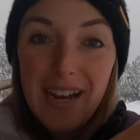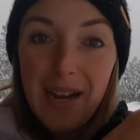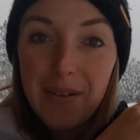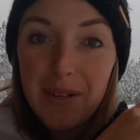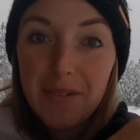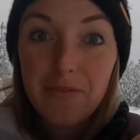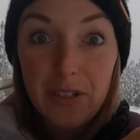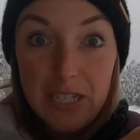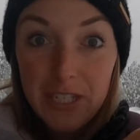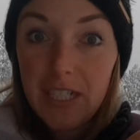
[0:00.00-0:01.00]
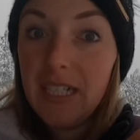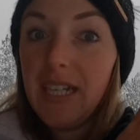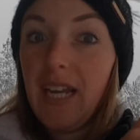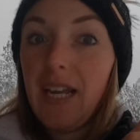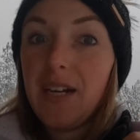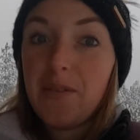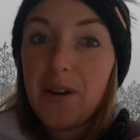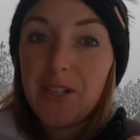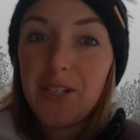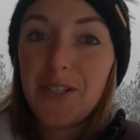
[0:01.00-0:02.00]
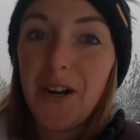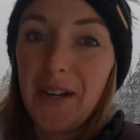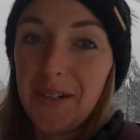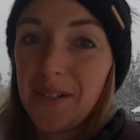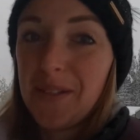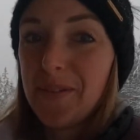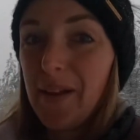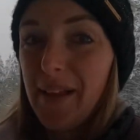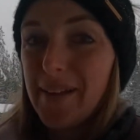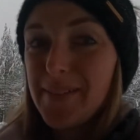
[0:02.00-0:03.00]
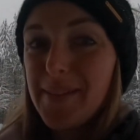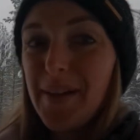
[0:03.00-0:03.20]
our freezer and our washer and dryer in the well house.